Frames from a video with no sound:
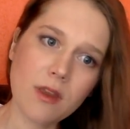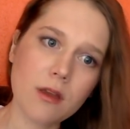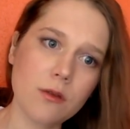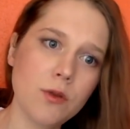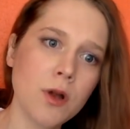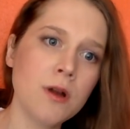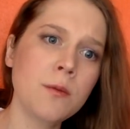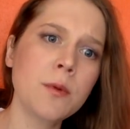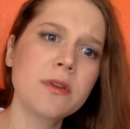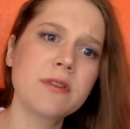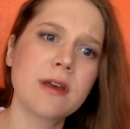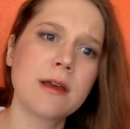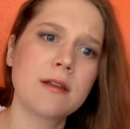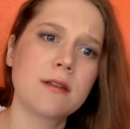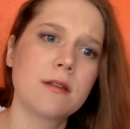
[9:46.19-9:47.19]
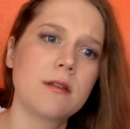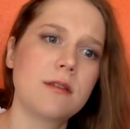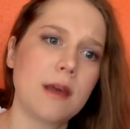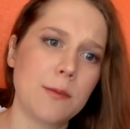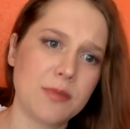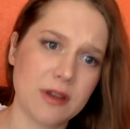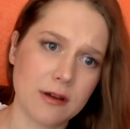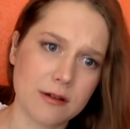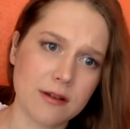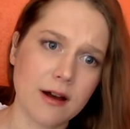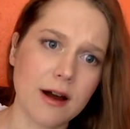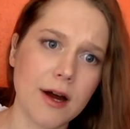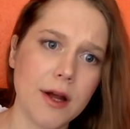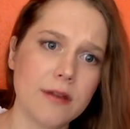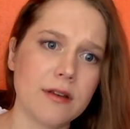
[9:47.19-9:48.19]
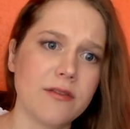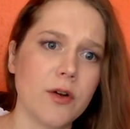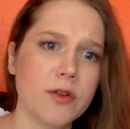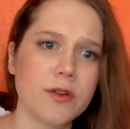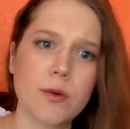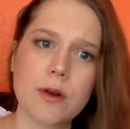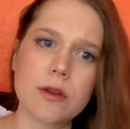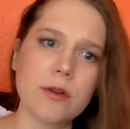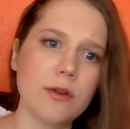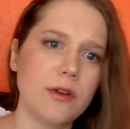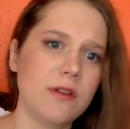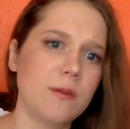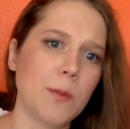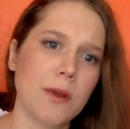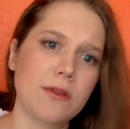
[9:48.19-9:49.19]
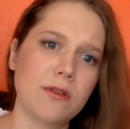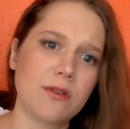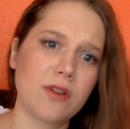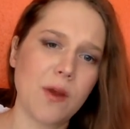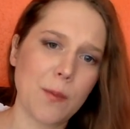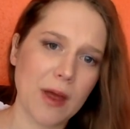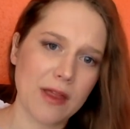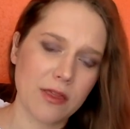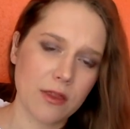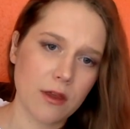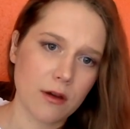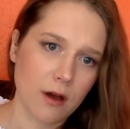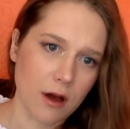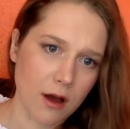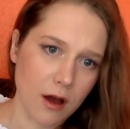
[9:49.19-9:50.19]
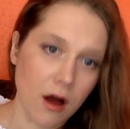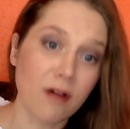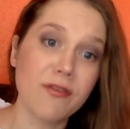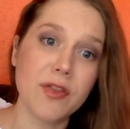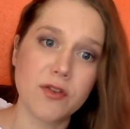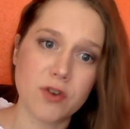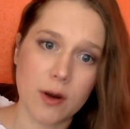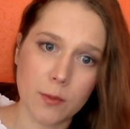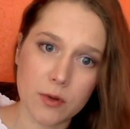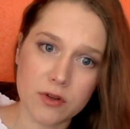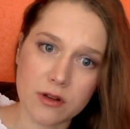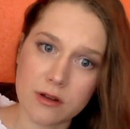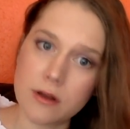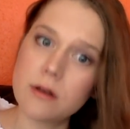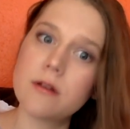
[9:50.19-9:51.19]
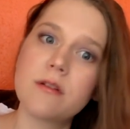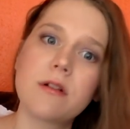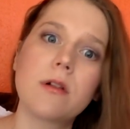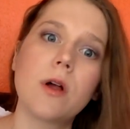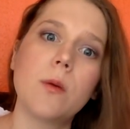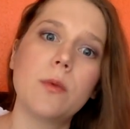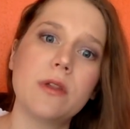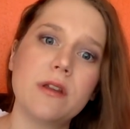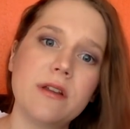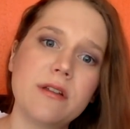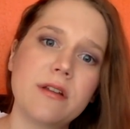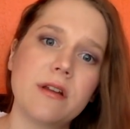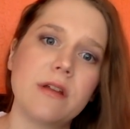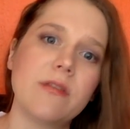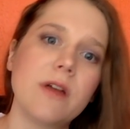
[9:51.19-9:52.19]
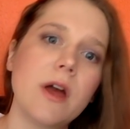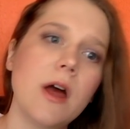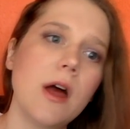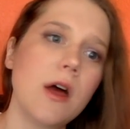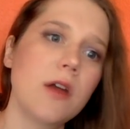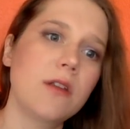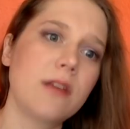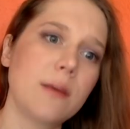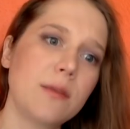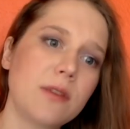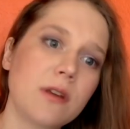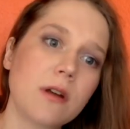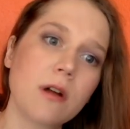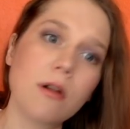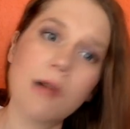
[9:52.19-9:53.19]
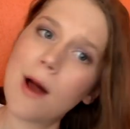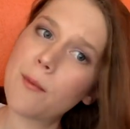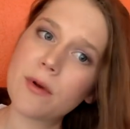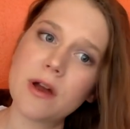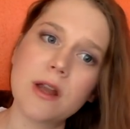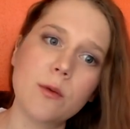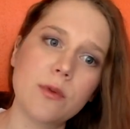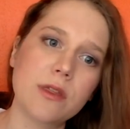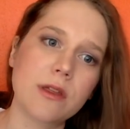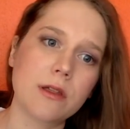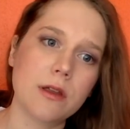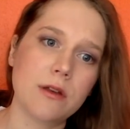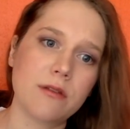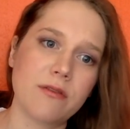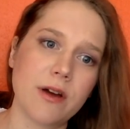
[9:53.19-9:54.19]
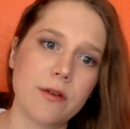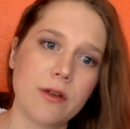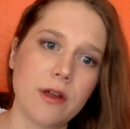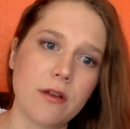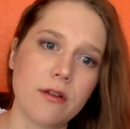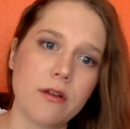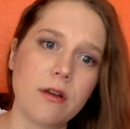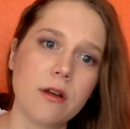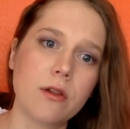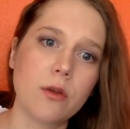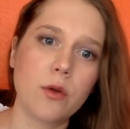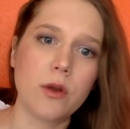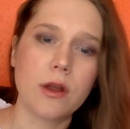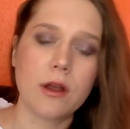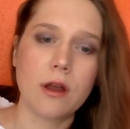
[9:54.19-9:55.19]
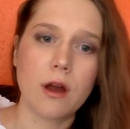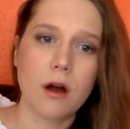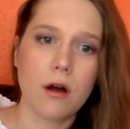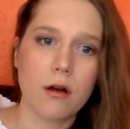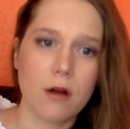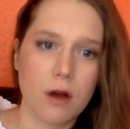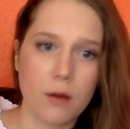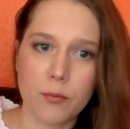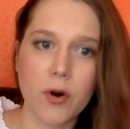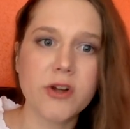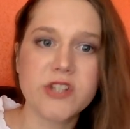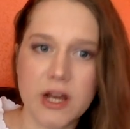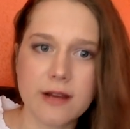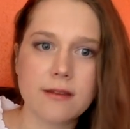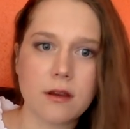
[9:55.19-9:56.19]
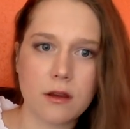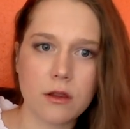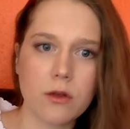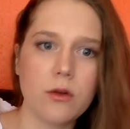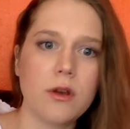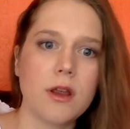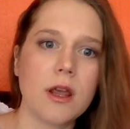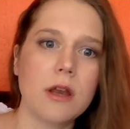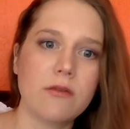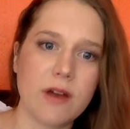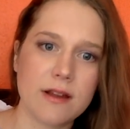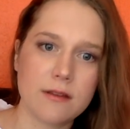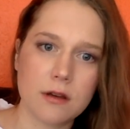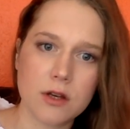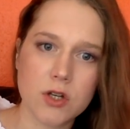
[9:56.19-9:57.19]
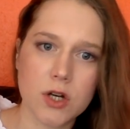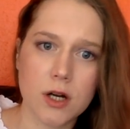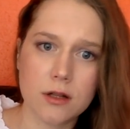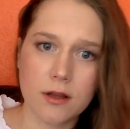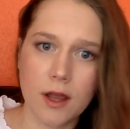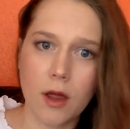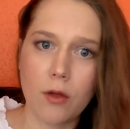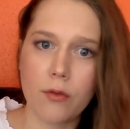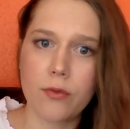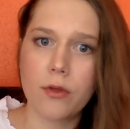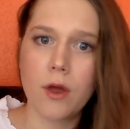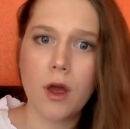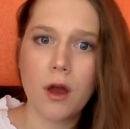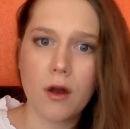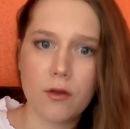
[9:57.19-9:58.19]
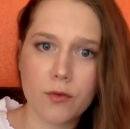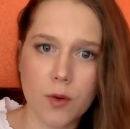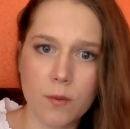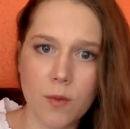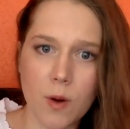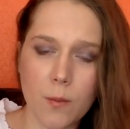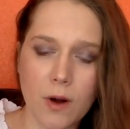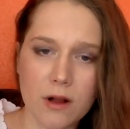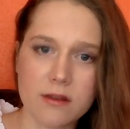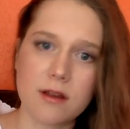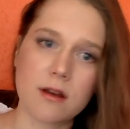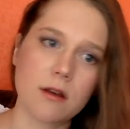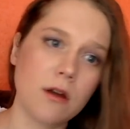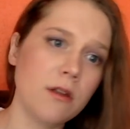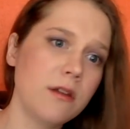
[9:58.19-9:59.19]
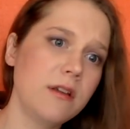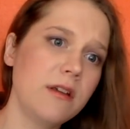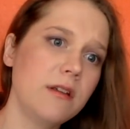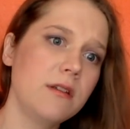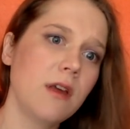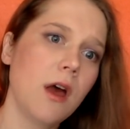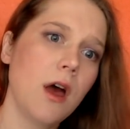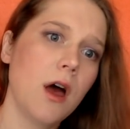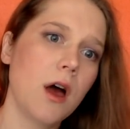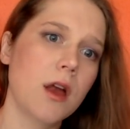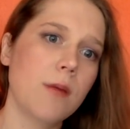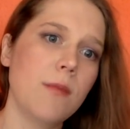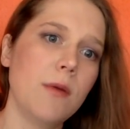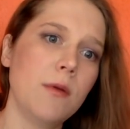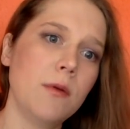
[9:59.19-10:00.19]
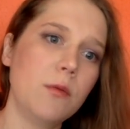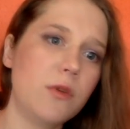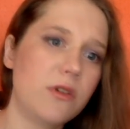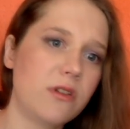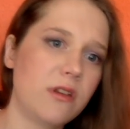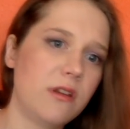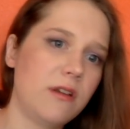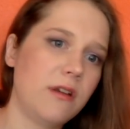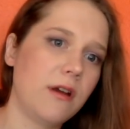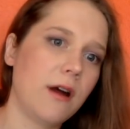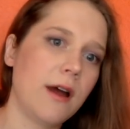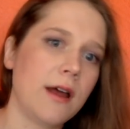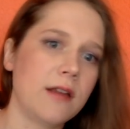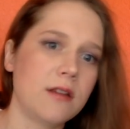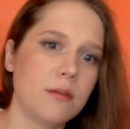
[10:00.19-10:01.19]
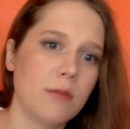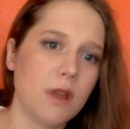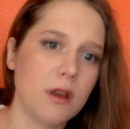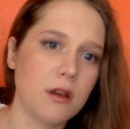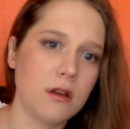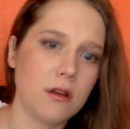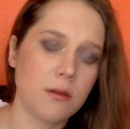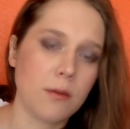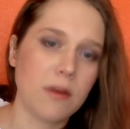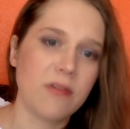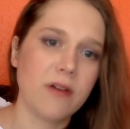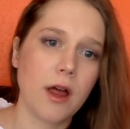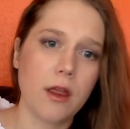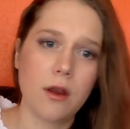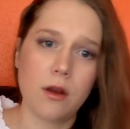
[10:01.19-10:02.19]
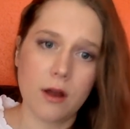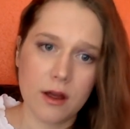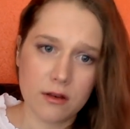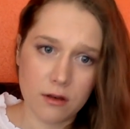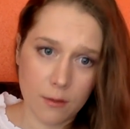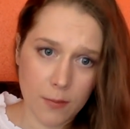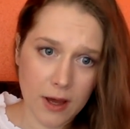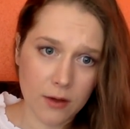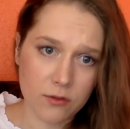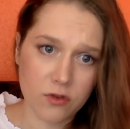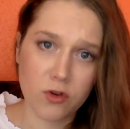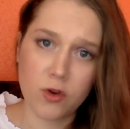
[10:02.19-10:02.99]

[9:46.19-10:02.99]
Notable Samsung ties have also included sponsorship of the troubled Clinton Global Initiative. Samsung collaborated with the Clinton Foundation, including on projects including advancing child health through mobile technologies, a commitment which CGI estimated to be valued at about